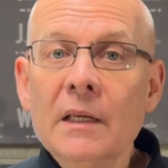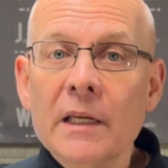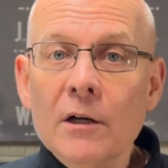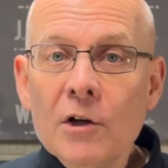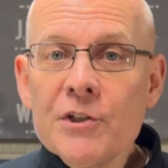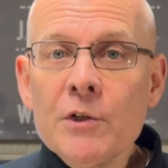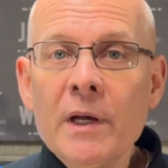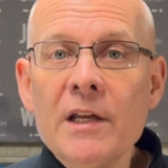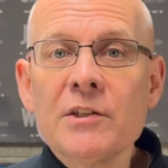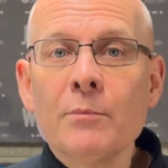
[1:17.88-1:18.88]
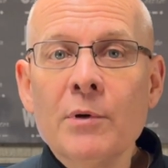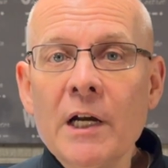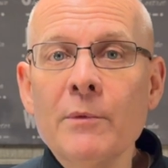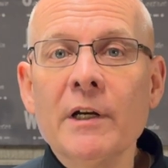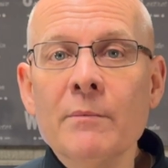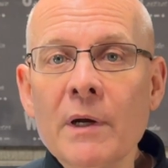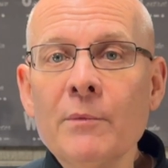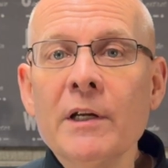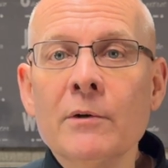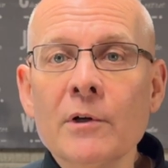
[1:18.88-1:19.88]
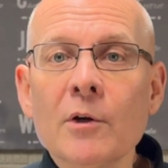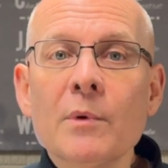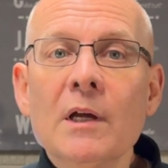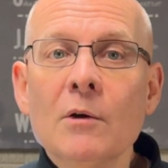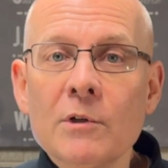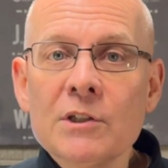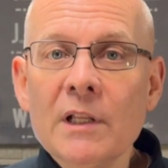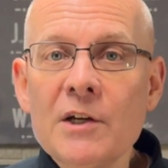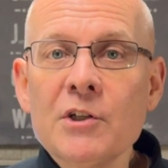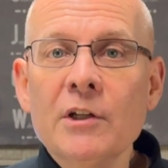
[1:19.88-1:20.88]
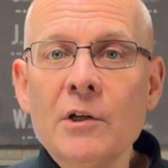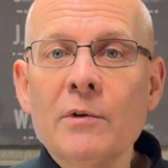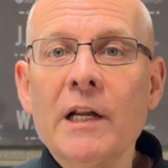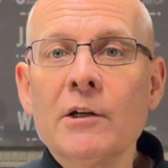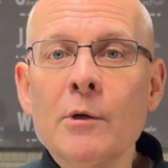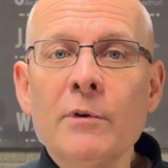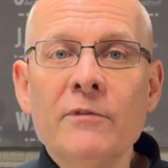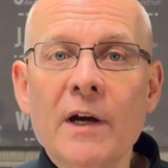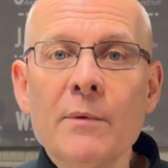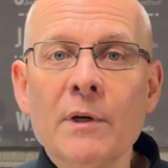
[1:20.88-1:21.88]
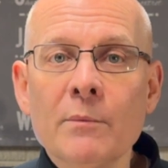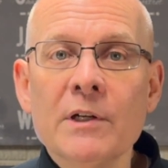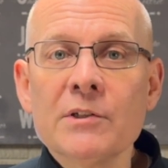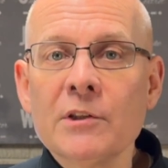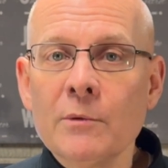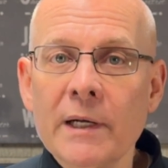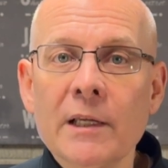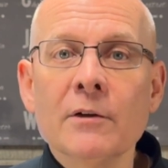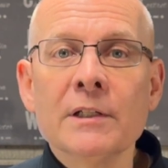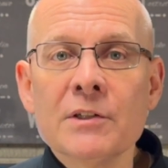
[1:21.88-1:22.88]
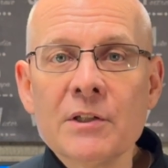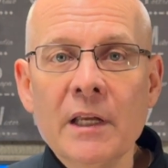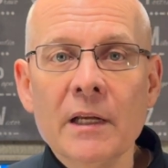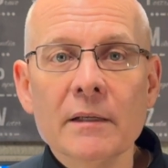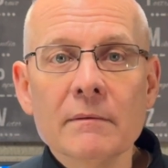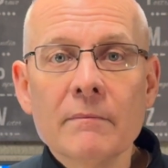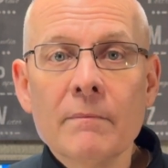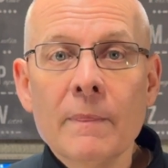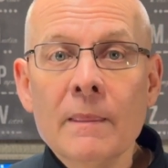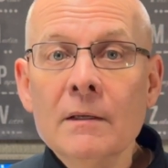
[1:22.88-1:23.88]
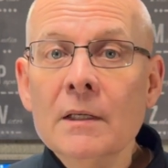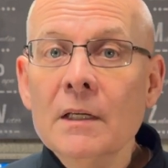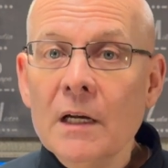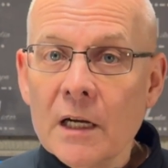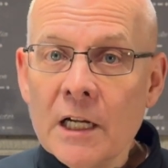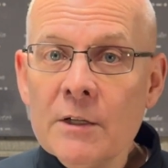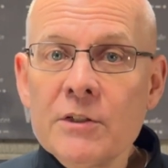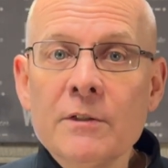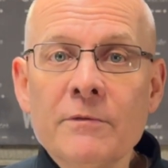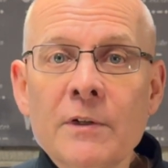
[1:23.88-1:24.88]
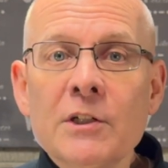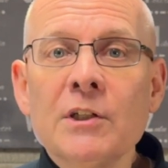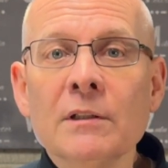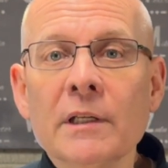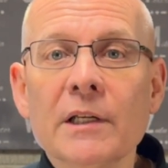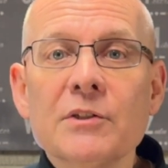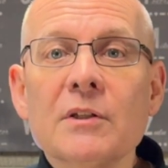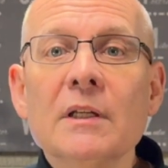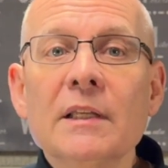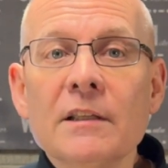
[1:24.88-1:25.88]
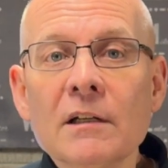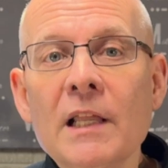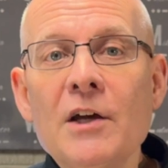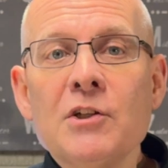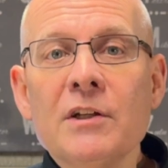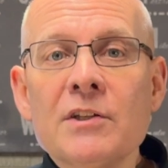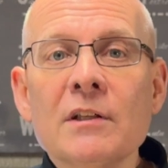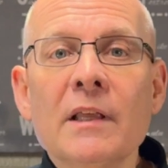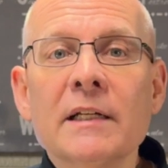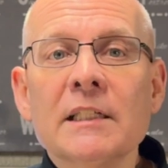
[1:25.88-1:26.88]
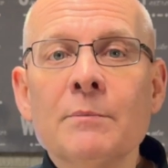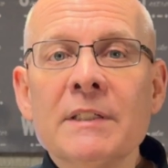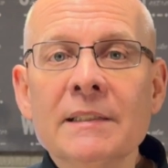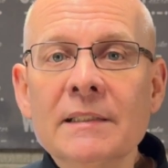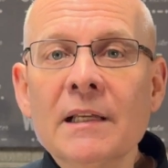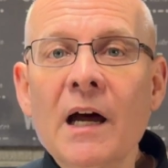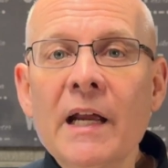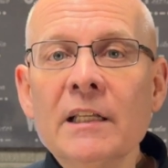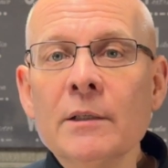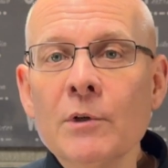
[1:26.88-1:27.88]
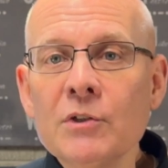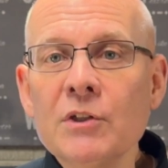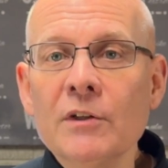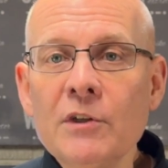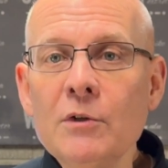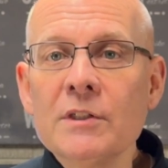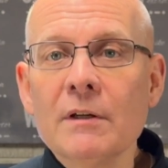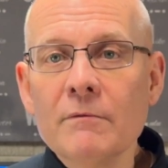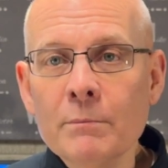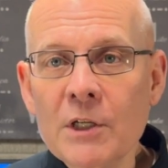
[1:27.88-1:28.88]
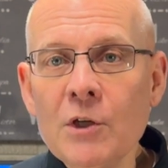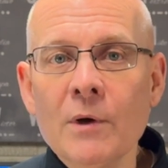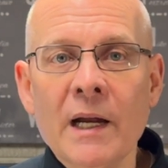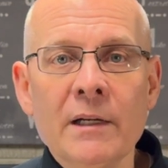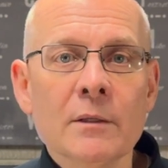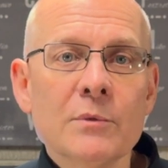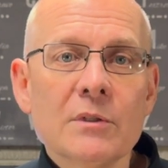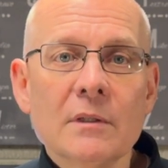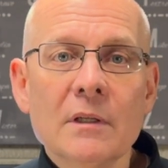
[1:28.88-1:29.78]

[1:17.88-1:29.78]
It also has a primary memory group, which allows you to create a group of five memories that the radio can scan. A custom function list that allows you to select up to nine of the most used menu items,